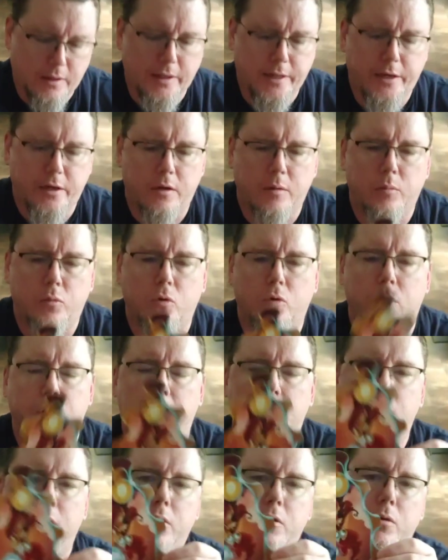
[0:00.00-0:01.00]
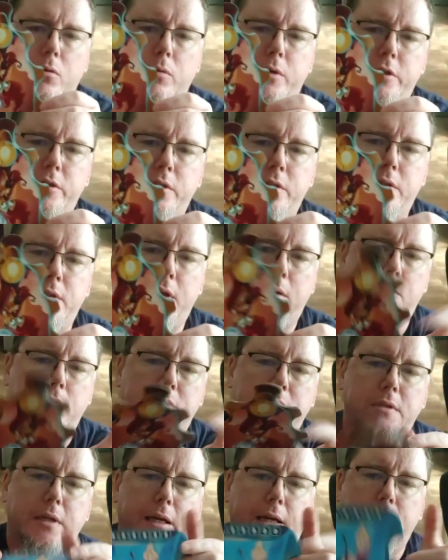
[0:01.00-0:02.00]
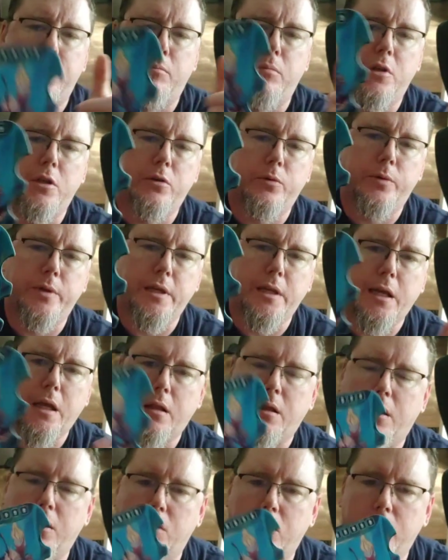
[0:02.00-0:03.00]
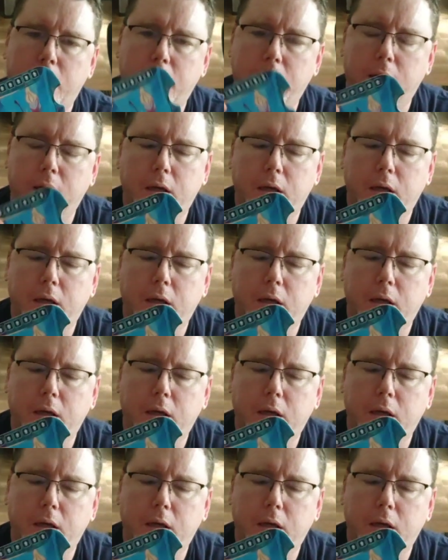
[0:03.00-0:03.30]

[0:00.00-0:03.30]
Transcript: player board, which is double-sided blue and yellow.